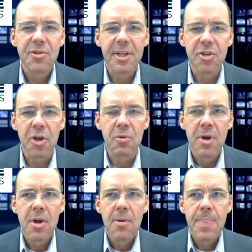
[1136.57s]
So
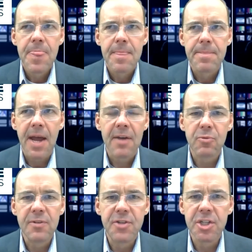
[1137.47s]
now that
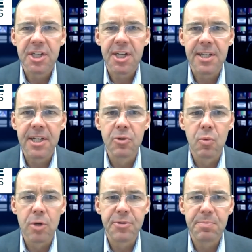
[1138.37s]
we've just kicked it into
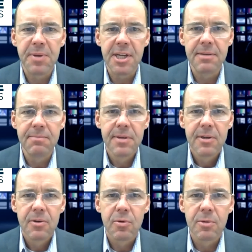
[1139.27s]
warp speed,
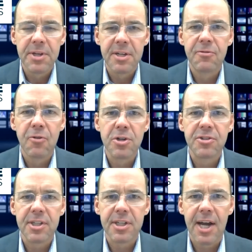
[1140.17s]
we're being forced
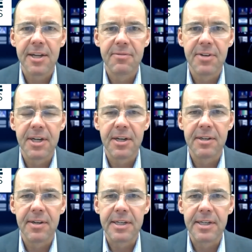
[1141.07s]
to kind
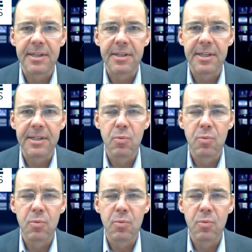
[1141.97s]
of